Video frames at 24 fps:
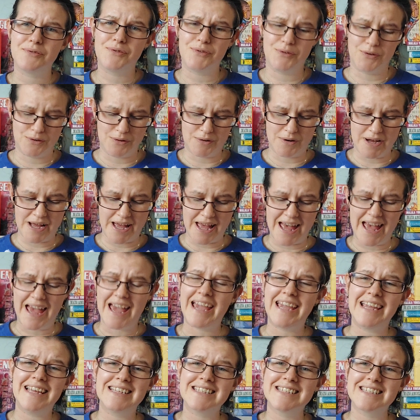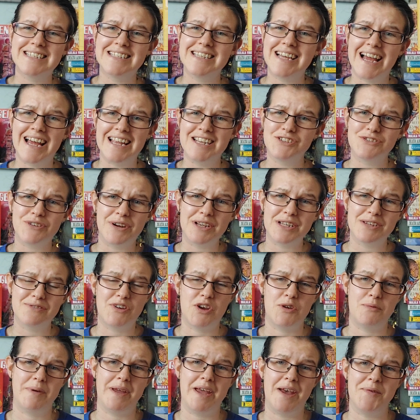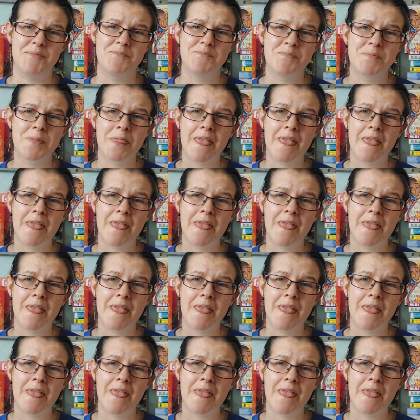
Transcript: for hate and transphobia.